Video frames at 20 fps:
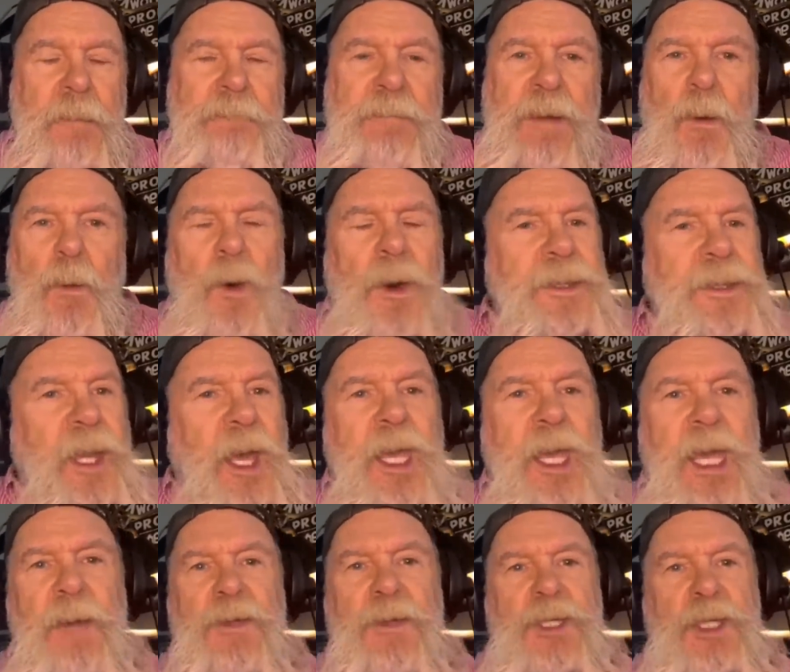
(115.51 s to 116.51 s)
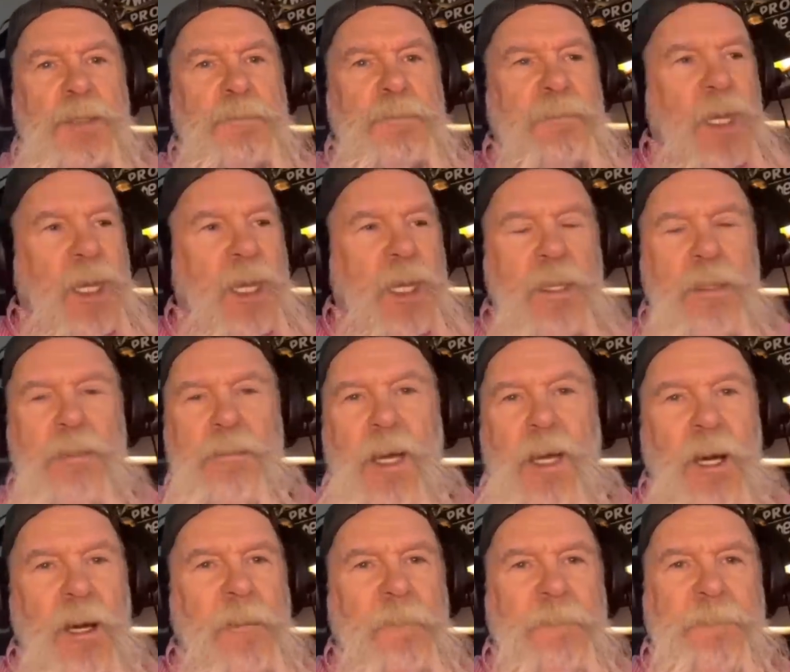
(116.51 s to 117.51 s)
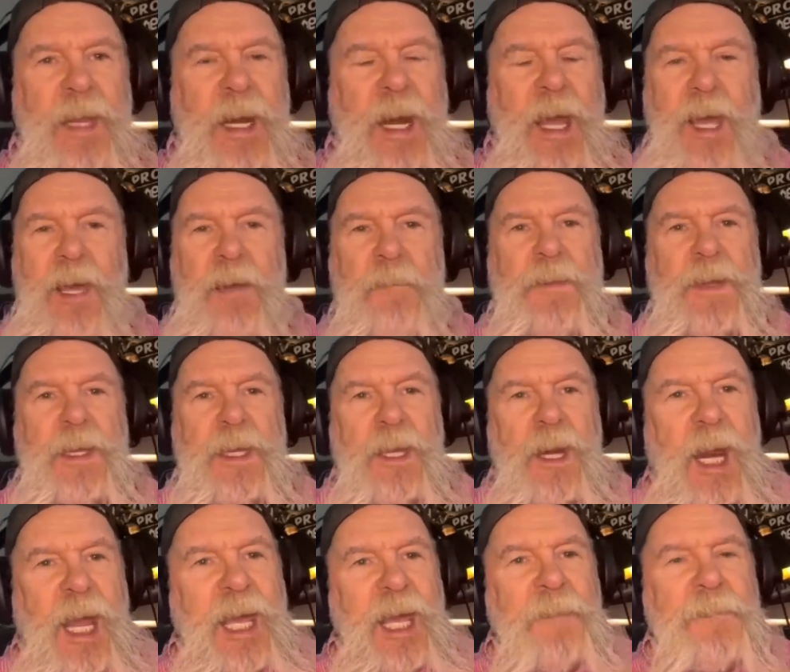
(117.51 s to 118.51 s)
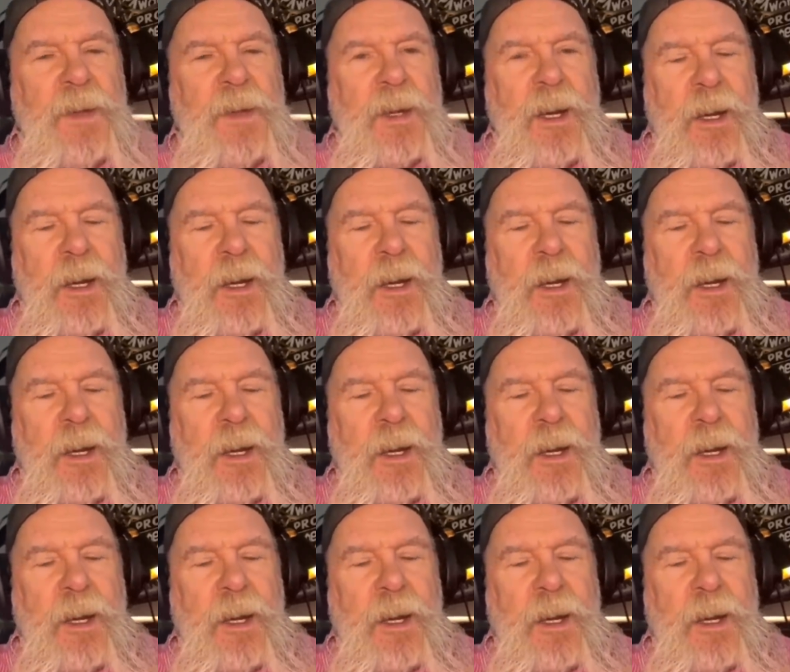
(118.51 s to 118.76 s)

But one day he would just be up and happy and laughing.